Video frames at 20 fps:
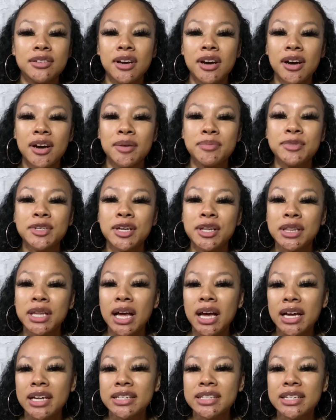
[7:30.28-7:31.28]

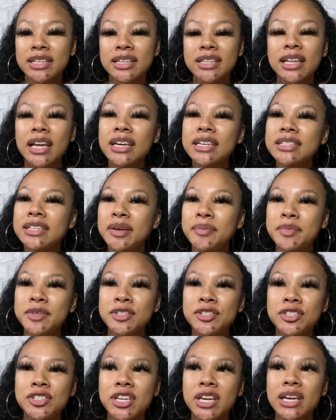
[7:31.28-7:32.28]
Yolanda, like I said,
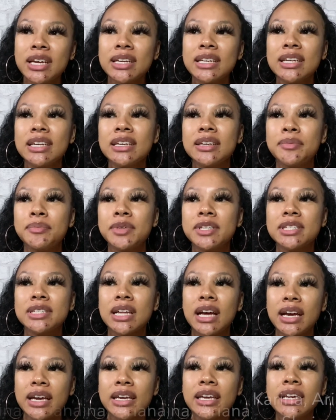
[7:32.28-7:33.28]
Miss Janet, Miss
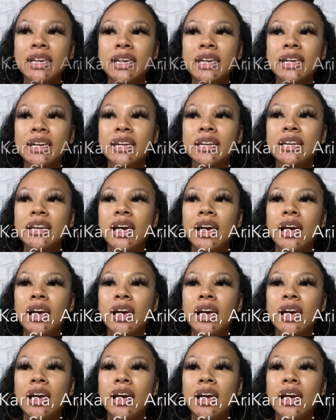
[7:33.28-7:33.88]
Diane.